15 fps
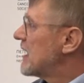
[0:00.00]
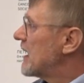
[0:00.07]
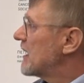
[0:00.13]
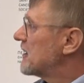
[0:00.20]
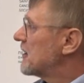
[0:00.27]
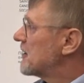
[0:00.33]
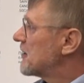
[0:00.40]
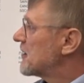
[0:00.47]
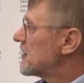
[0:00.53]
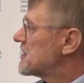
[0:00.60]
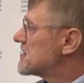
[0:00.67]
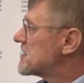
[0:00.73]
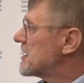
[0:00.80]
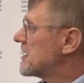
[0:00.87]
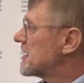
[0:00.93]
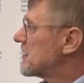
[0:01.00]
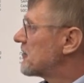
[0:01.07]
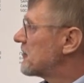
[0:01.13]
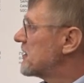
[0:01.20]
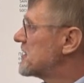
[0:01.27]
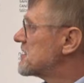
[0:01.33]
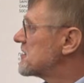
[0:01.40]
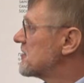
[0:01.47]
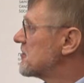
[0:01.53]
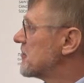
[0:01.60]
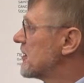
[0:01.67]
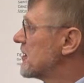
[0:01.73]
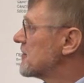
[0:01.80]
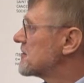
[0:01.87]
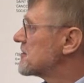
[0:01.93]
And there is increased
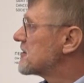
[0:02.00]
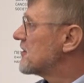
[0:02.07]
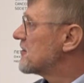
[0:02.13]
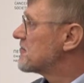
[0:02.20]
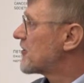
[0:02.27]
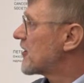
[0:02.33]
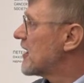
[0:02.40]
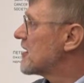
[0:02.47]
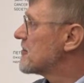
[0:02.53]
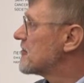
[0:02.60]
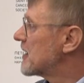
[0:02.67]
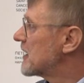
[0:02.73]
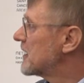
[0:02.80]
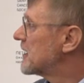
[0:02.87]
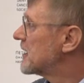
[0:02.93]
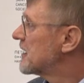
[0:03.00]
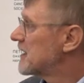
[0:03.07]
amounts of primary